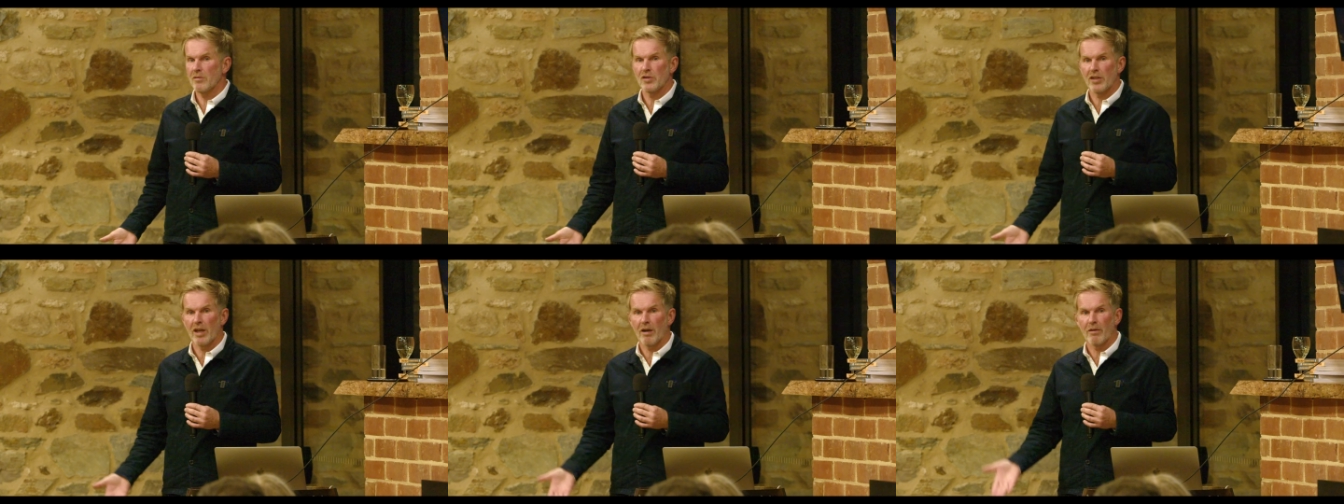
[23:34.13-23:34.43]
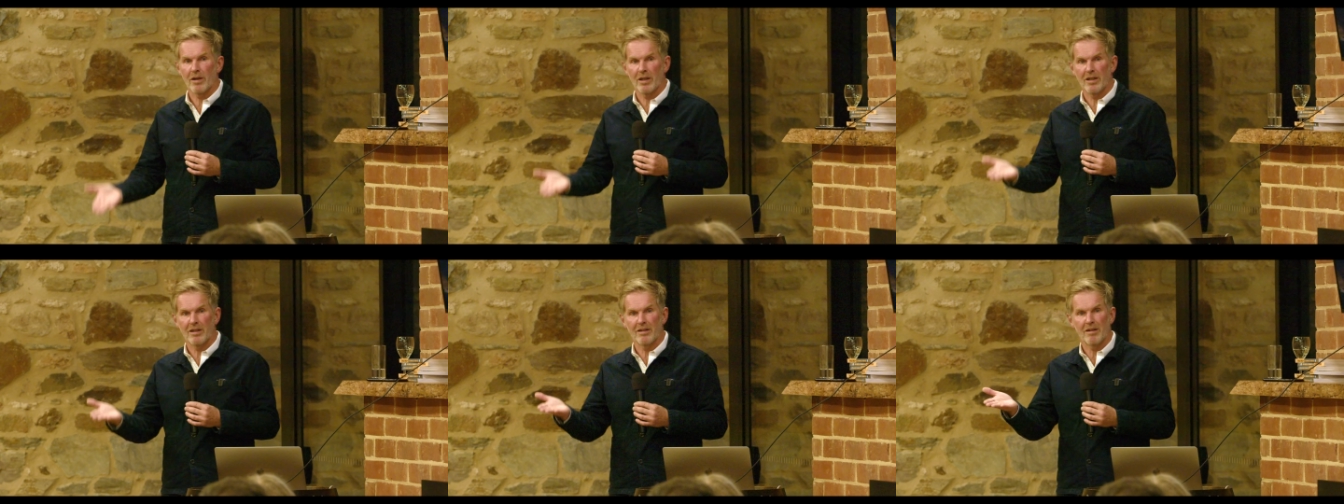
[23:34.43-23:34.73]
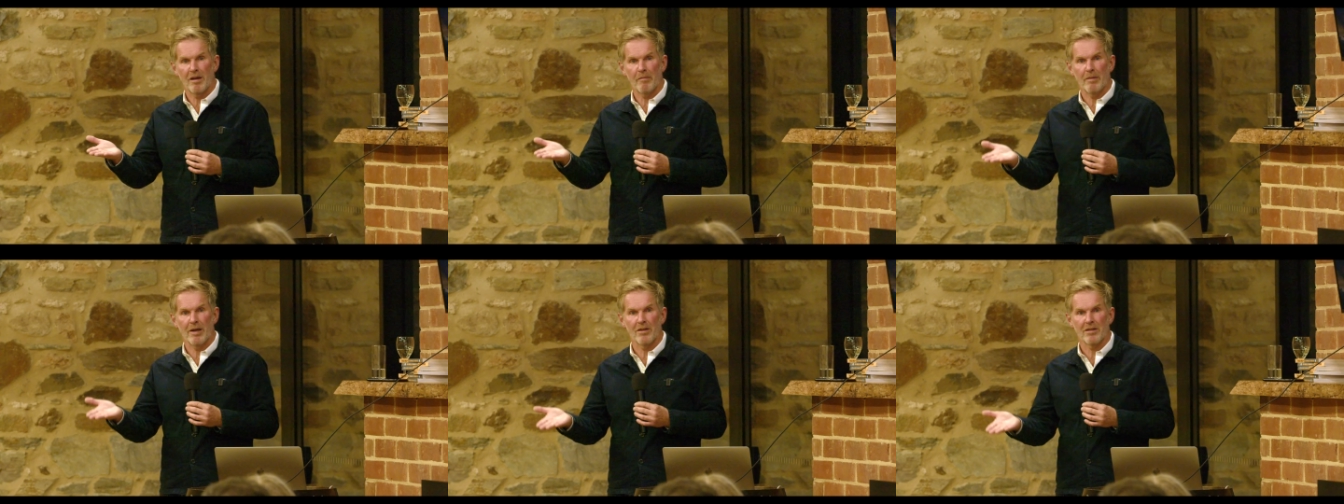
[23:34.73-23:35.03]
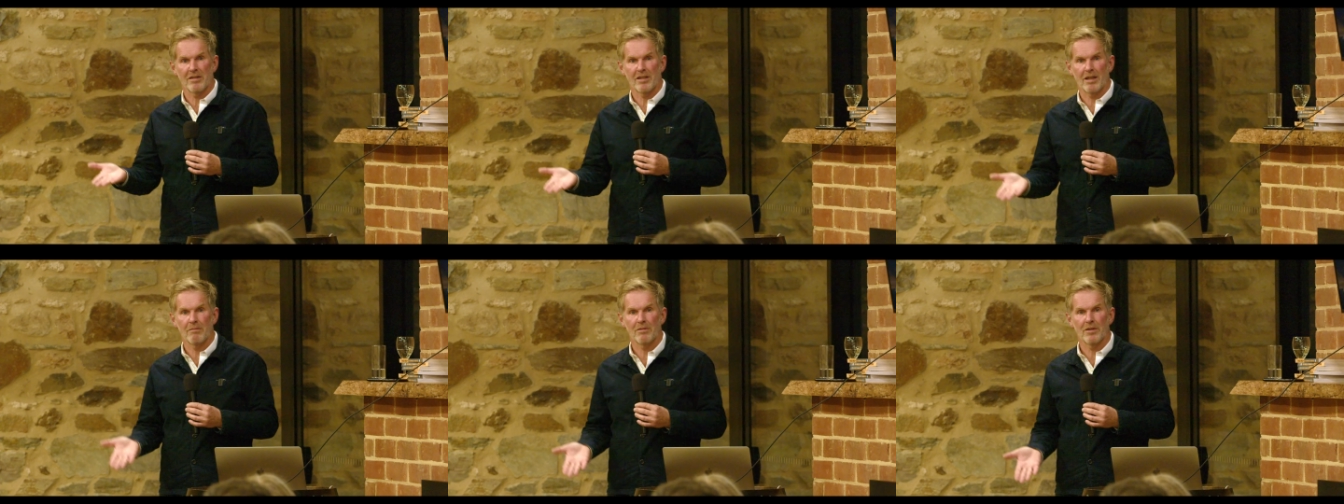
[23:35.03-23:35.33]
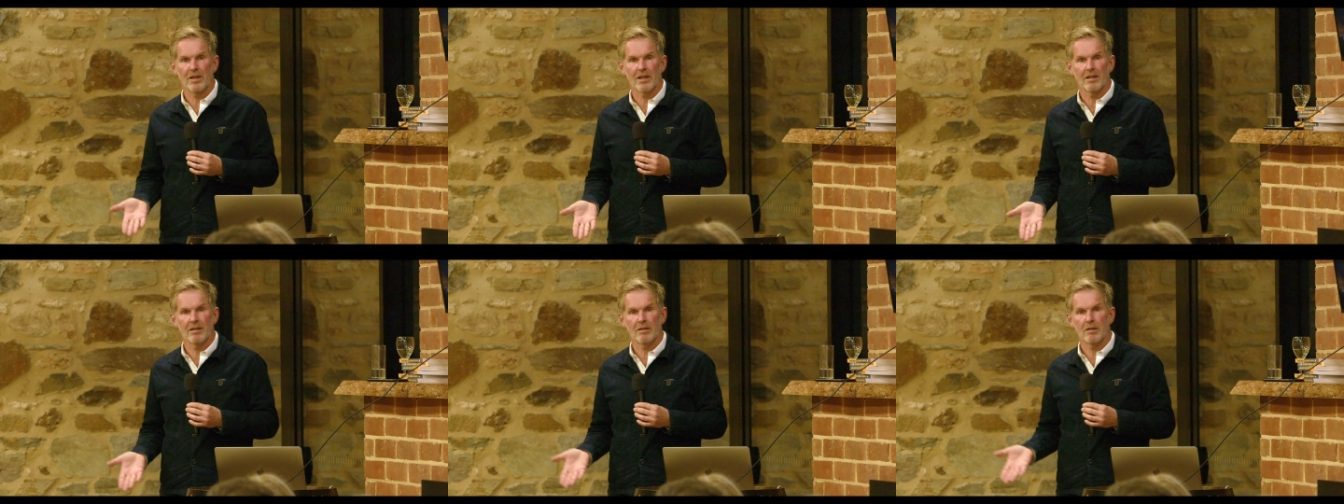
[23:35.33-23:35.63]
shouting about the same
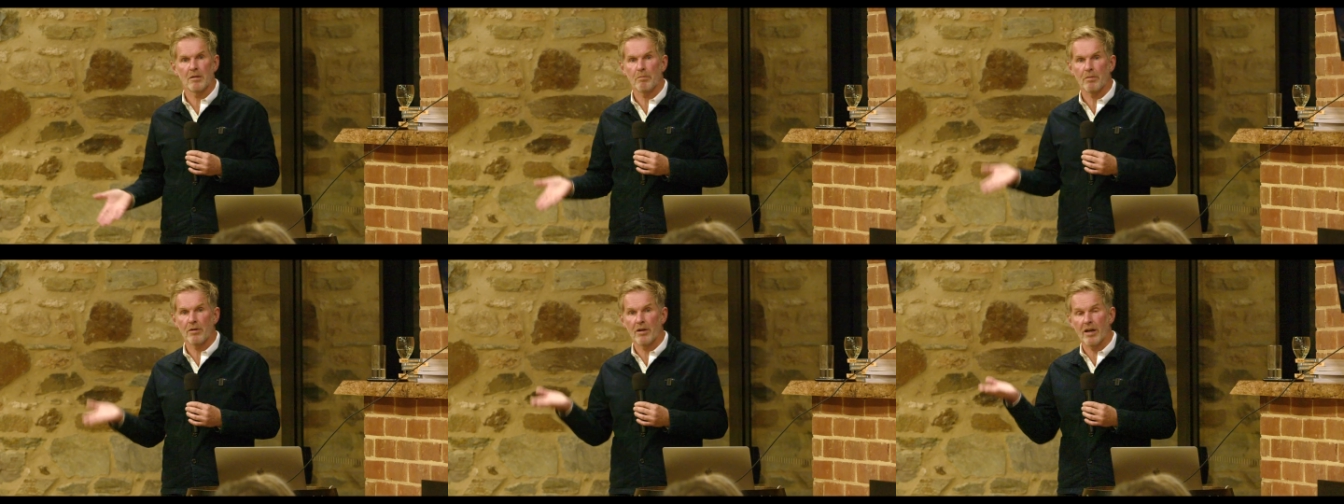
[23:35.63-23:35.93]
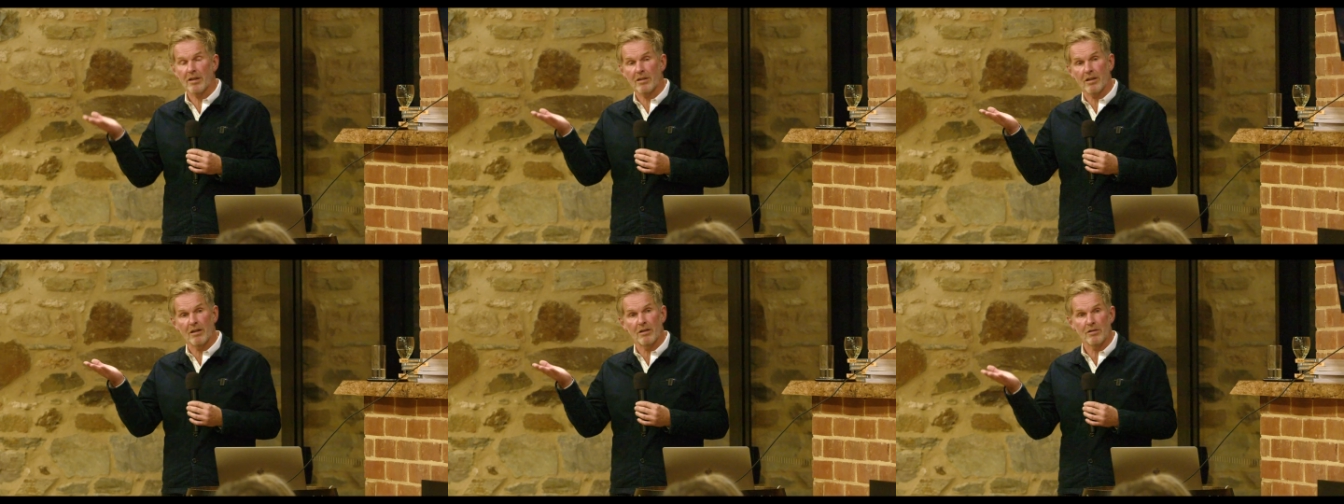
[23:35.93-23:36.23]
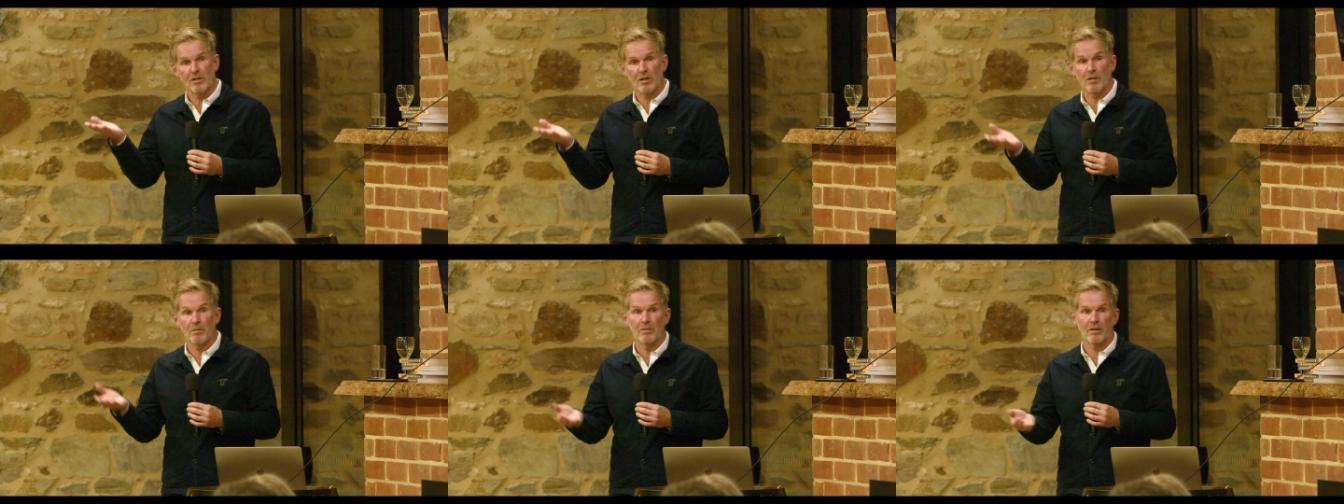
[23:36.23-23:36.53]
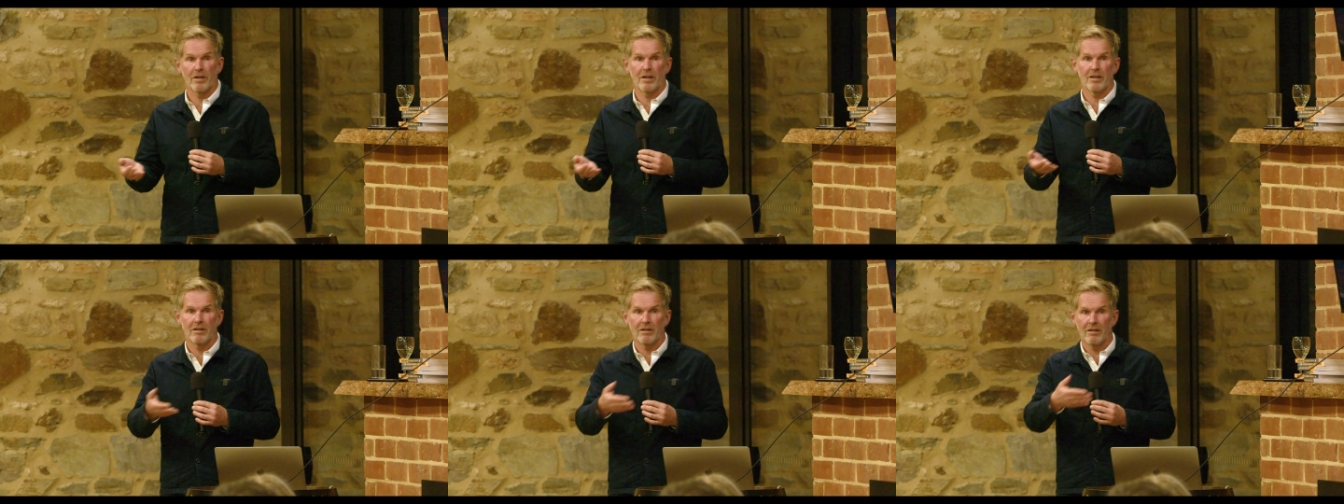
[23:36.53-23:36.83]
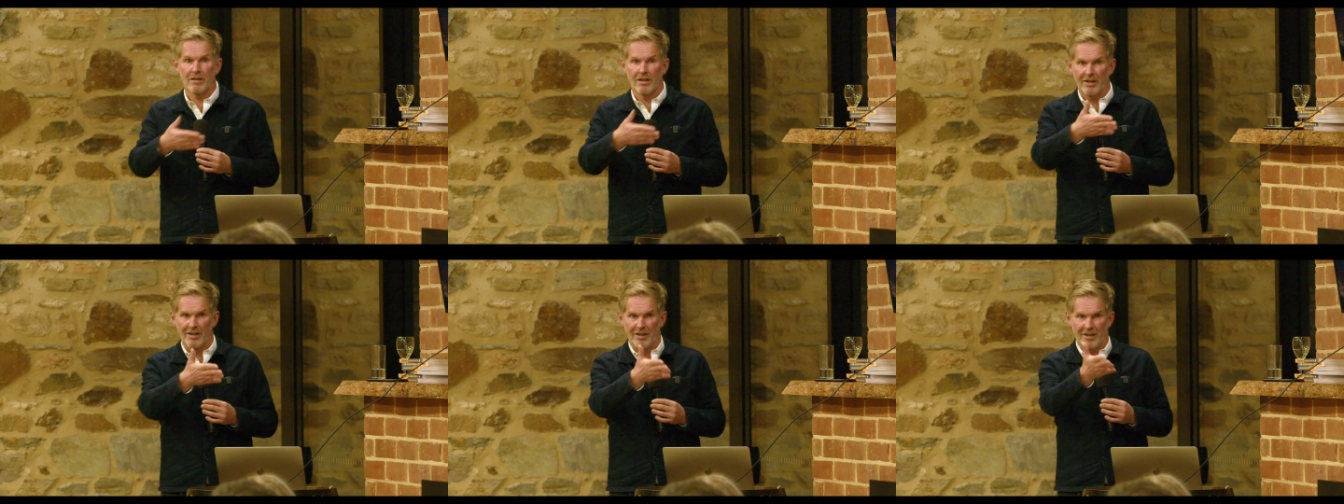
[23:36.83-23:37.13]
thing, and the pride goes up, and